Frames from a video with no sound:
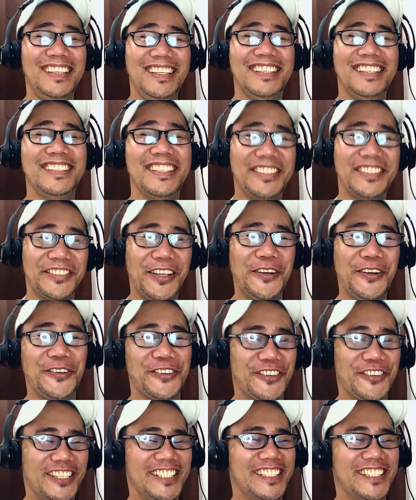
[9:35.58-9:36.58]
This is so
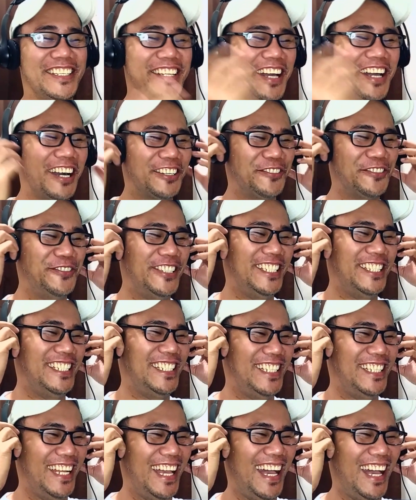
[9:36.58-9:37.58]
Christian
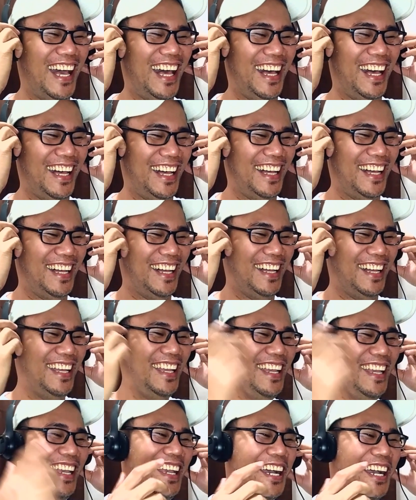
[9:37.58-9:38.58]
Ochman.
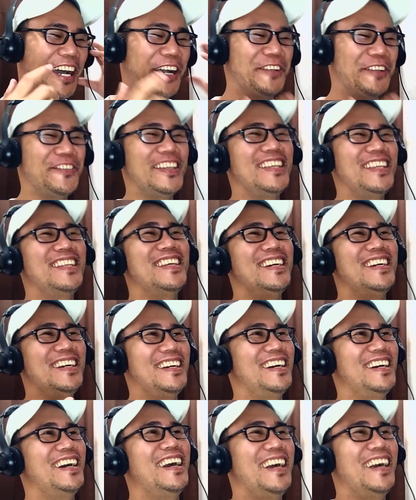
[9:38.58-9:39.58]
I mean,
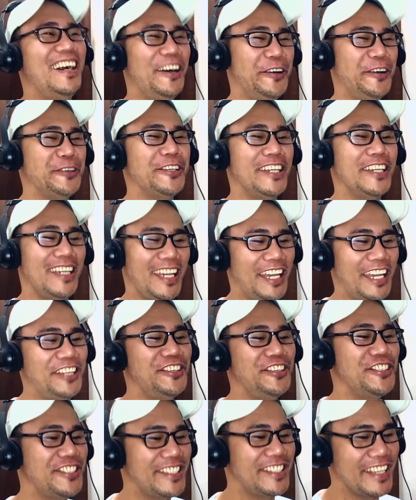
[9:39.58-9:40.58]
okay, I
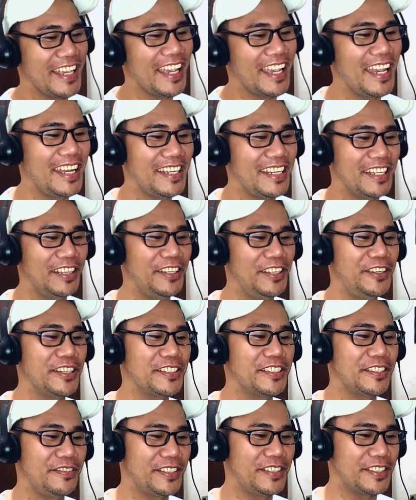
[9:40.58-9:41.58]
understand the
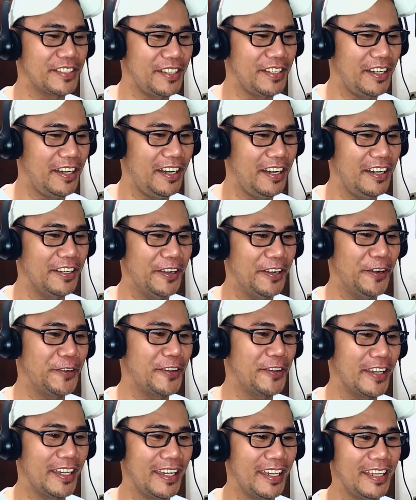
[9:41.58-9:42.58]
lyrics of a song,
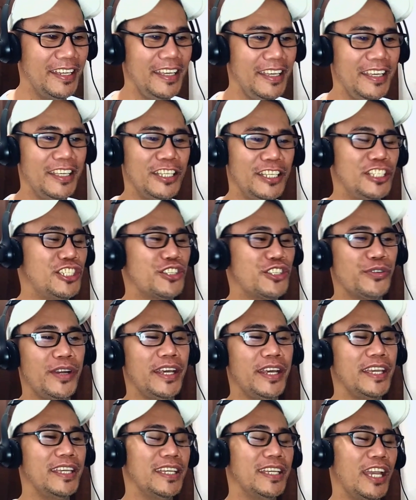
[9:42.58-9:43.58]
okay? Just
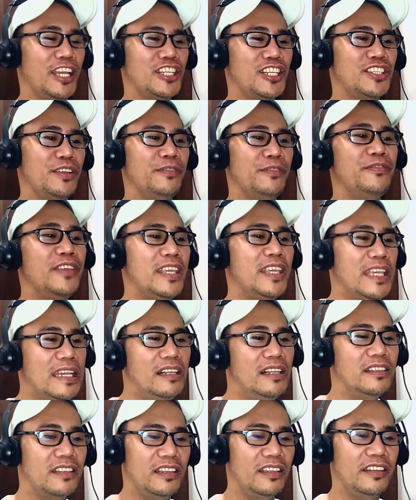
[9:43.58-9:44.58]
trying to
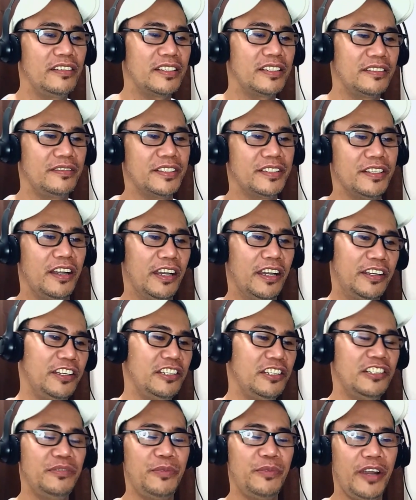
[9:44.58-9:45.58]
feel the lyrics of a song.
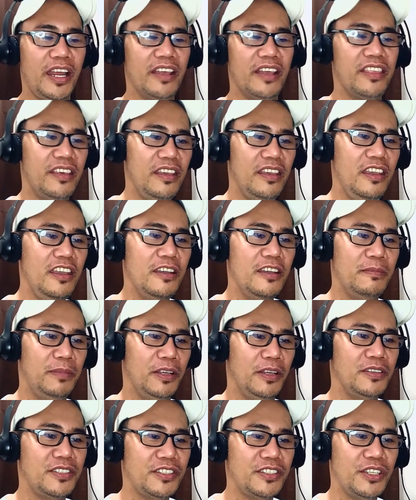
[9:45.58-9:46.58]
Another breath,
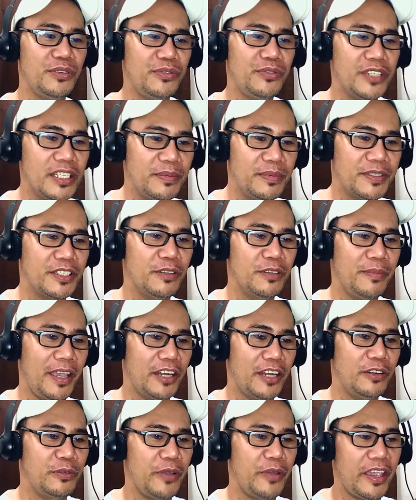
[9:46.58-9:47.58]
close to the ribs, no
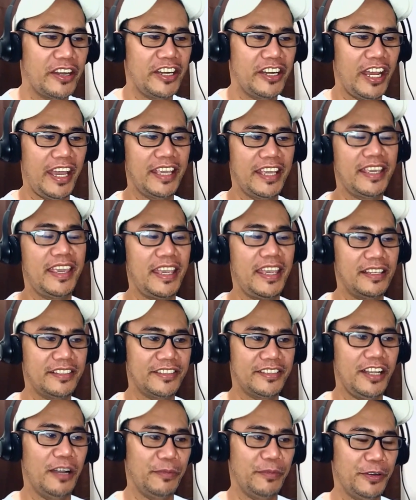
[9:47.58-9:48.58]
matter where, I can't
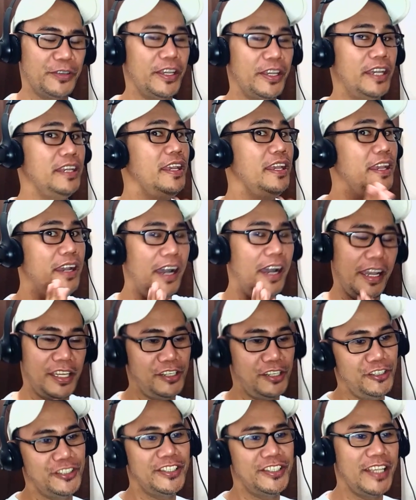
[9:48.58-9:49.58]
stop, okay? I
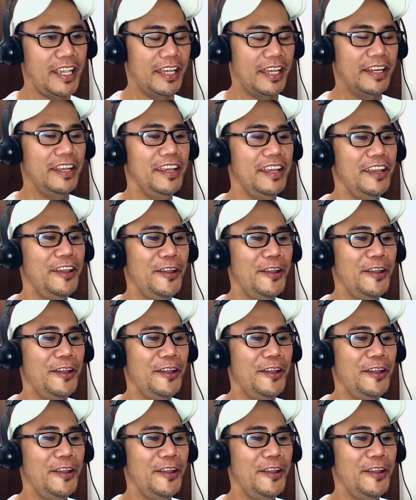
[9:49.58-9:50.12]
understand.